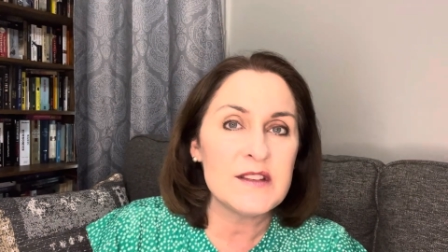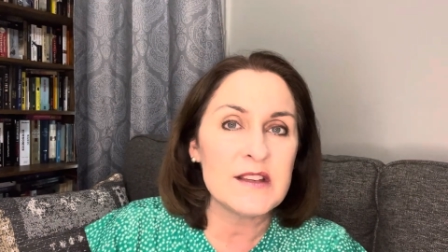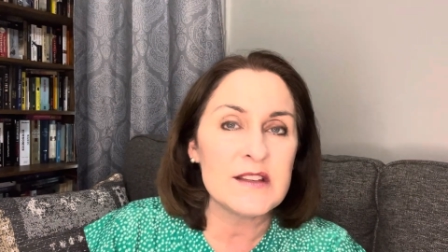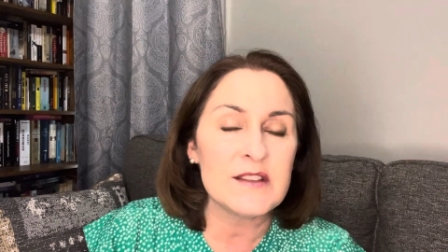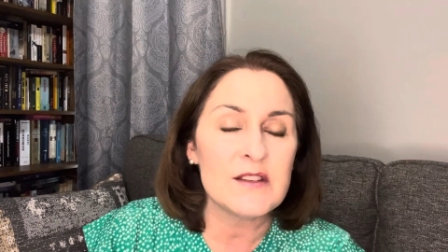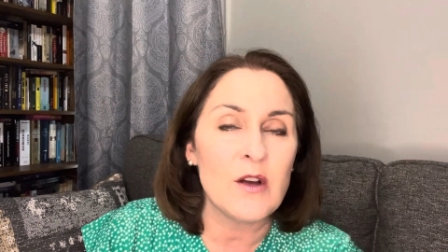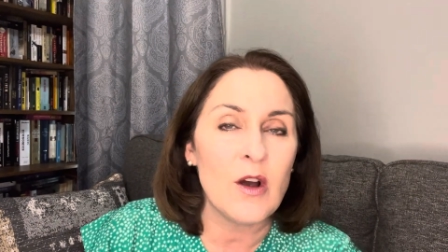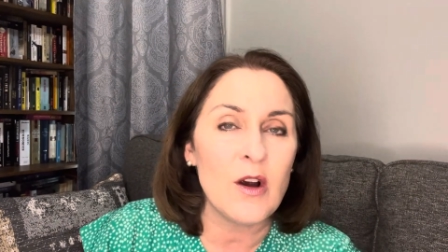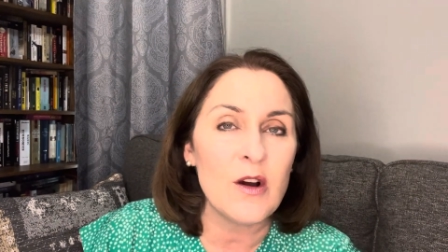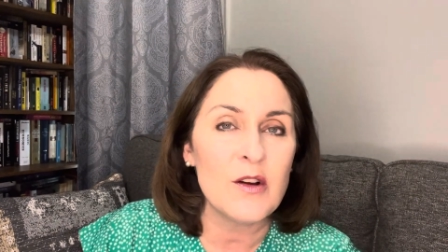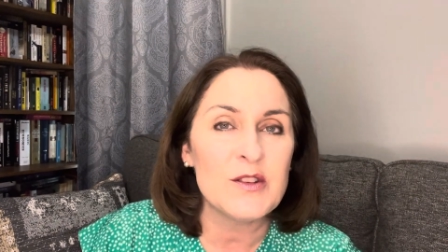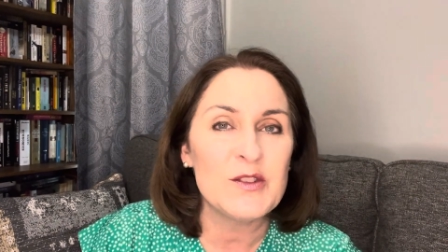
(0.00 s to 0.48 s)
it's
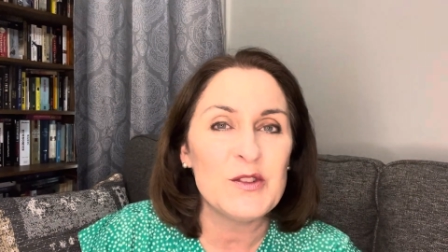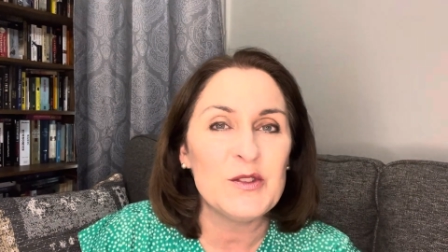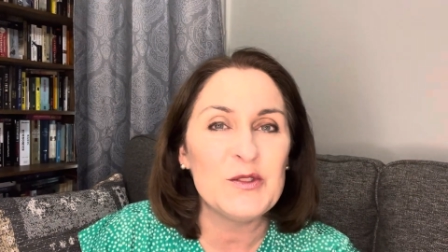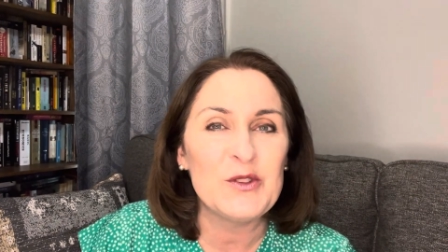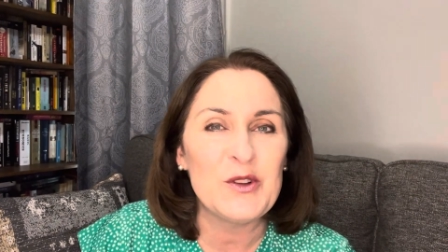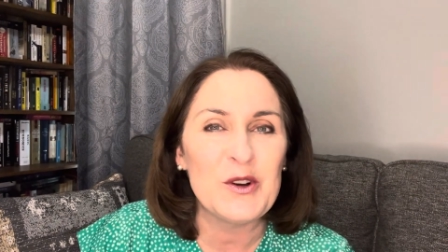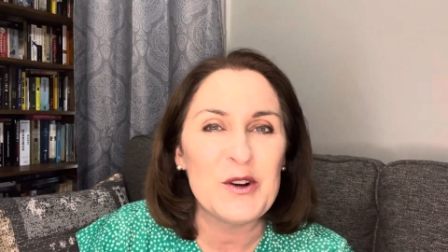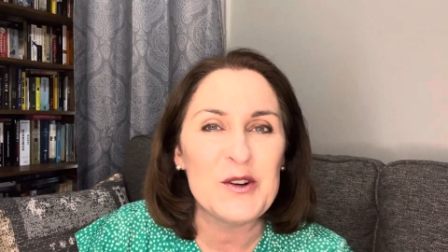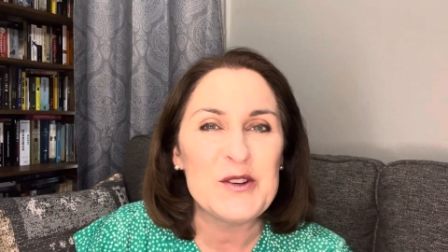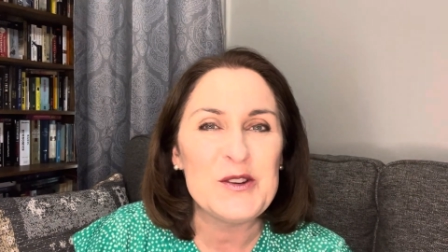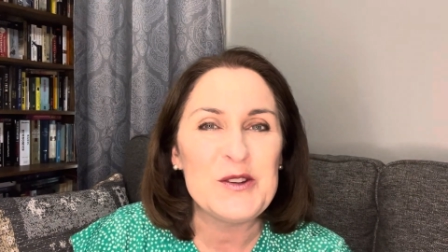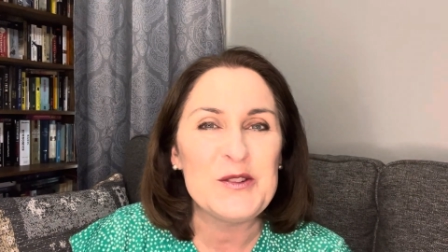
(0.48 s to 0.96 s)
hard to
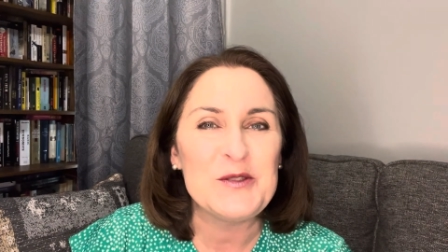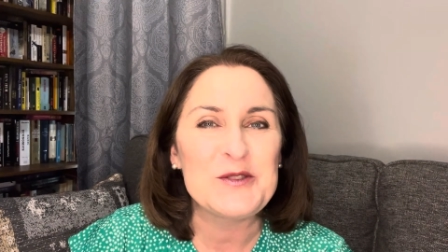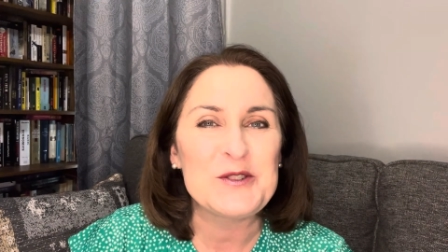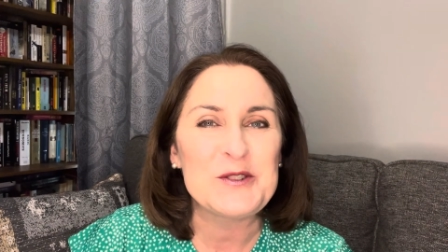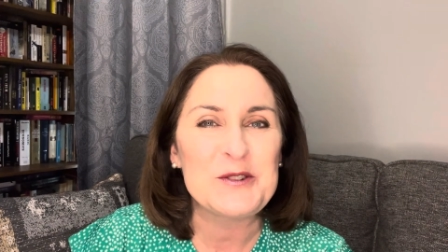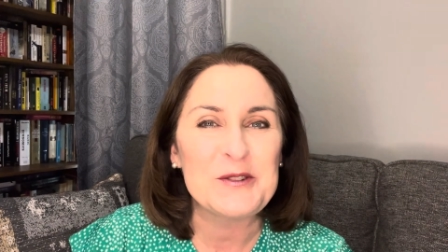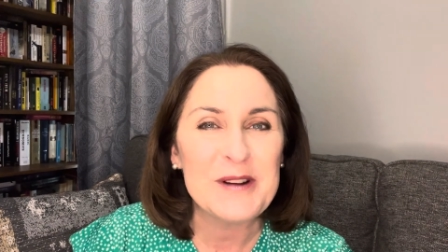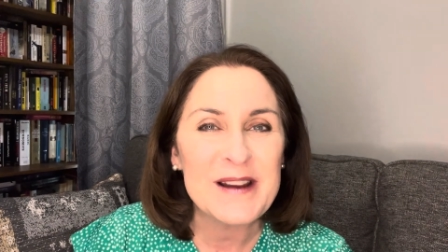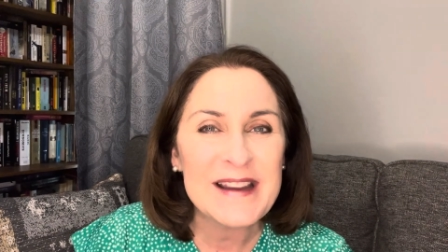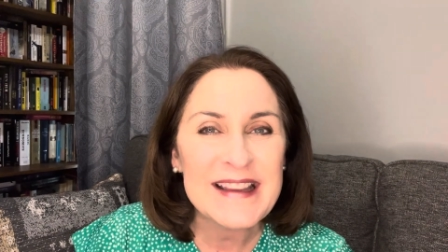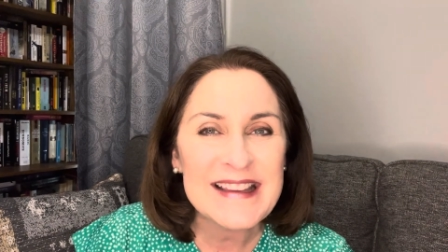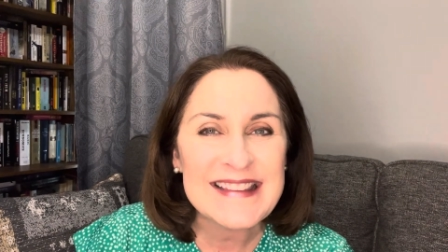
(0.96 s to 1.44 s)
learn new
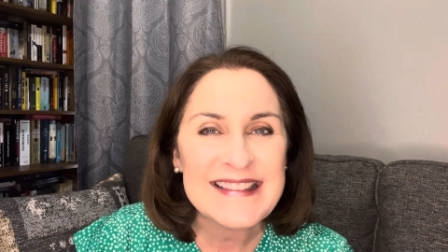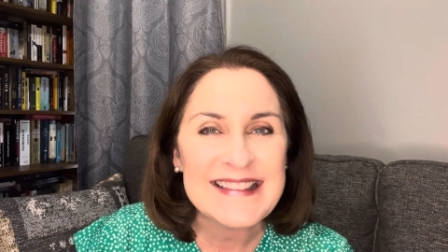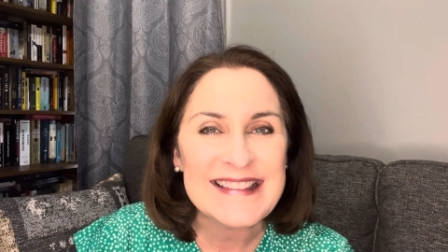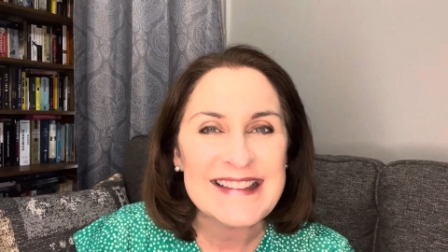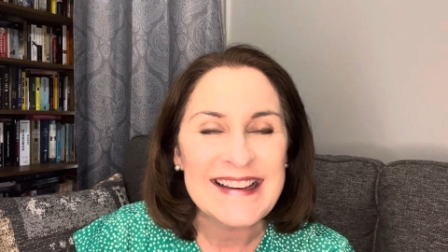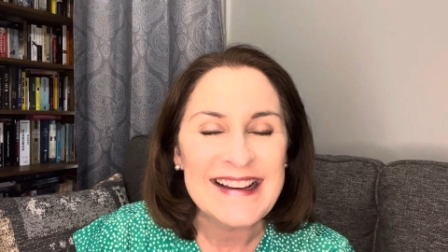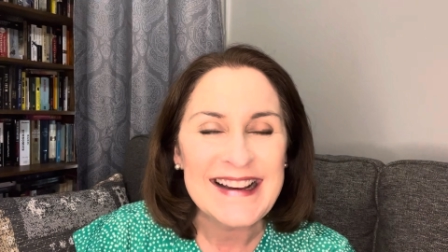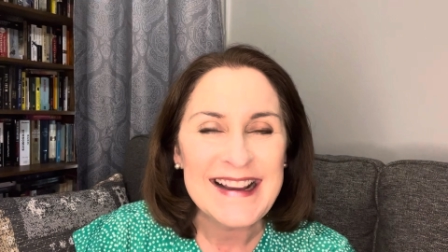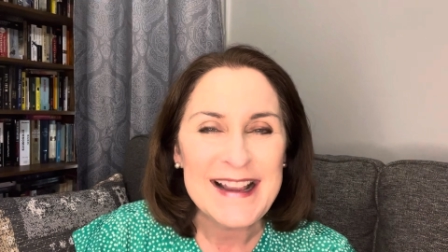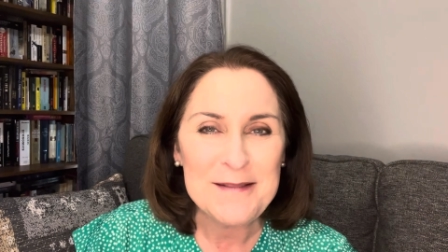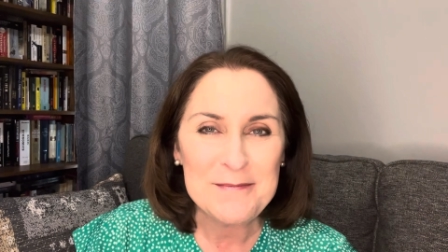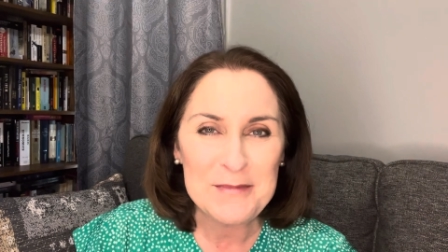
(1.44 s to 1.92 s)
tricks,
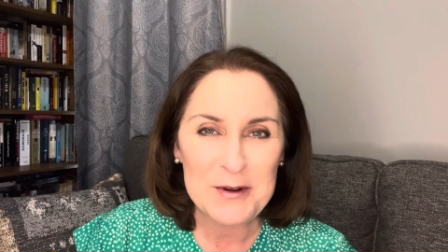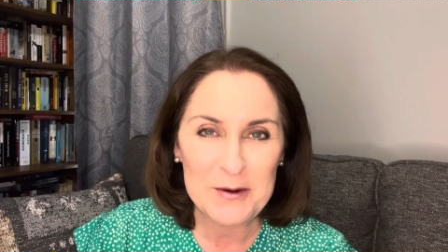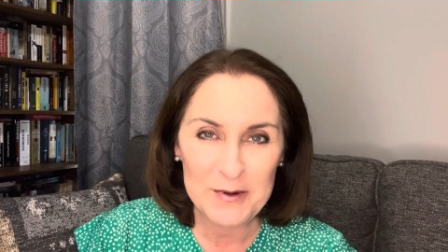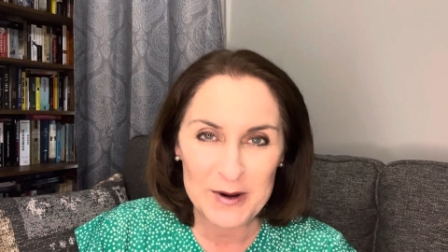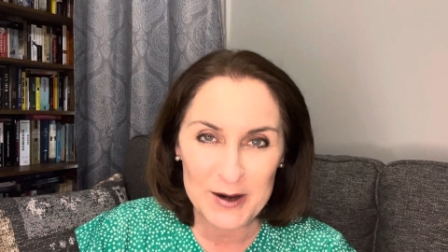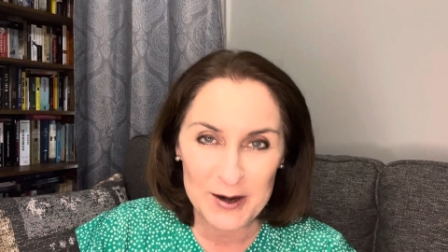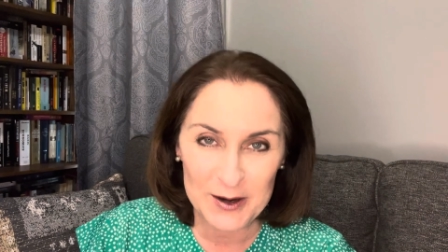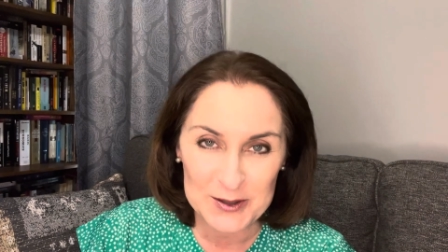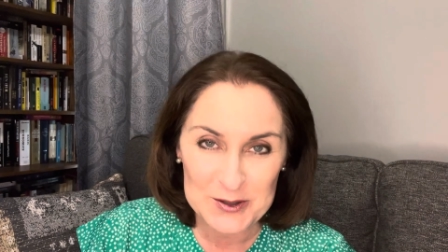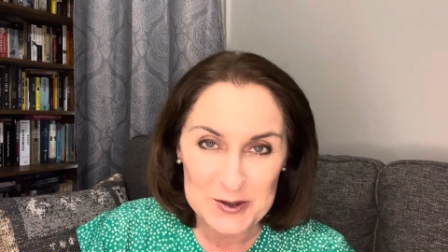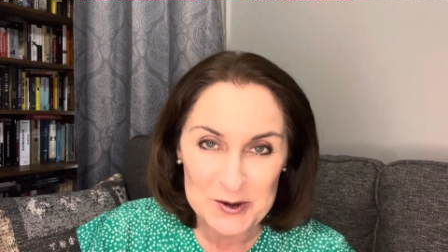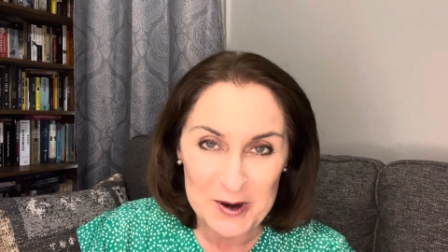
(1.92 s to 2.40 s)
but
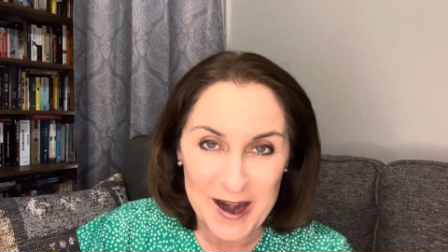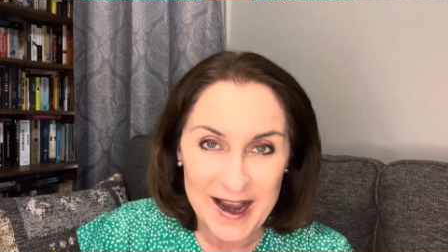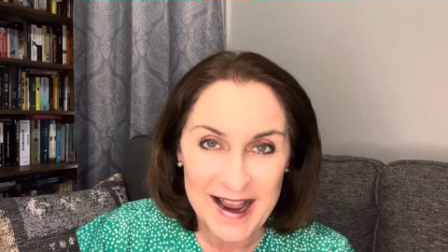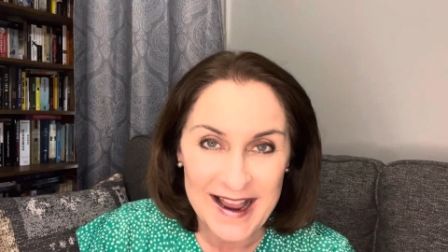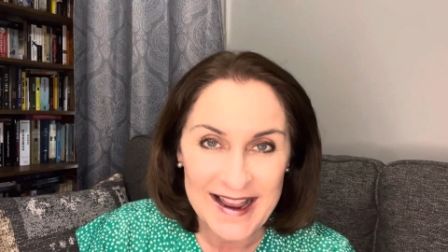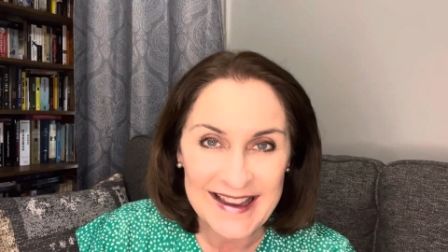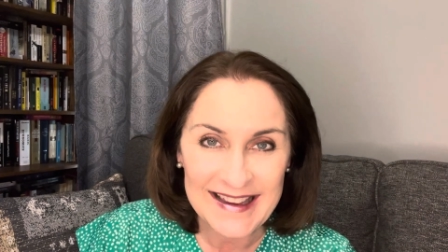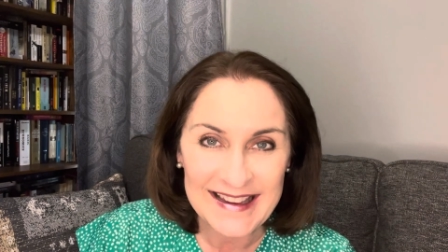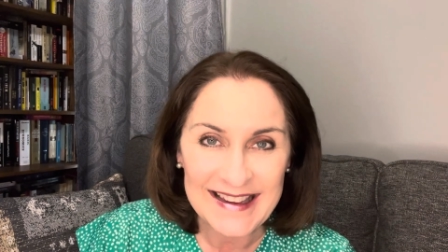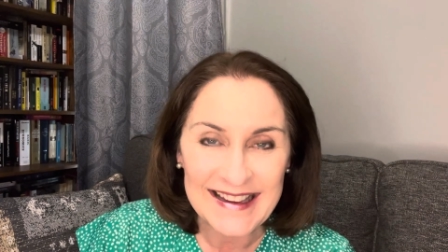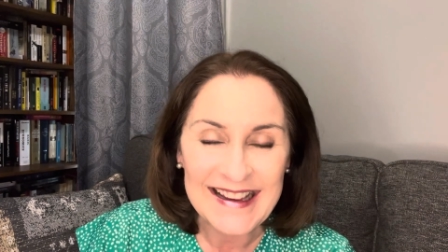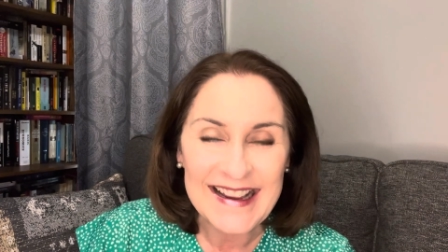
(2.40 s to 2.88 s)
we are
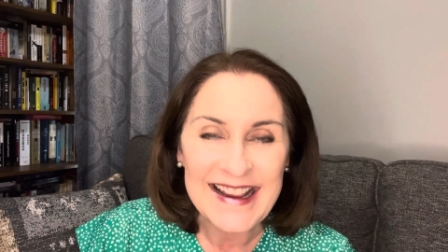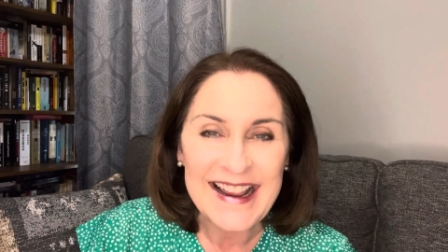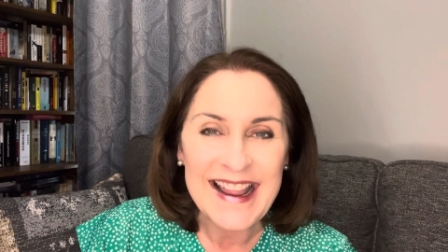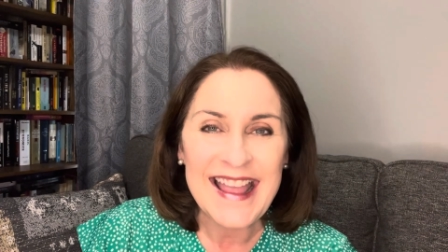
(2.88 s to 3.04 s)
trying.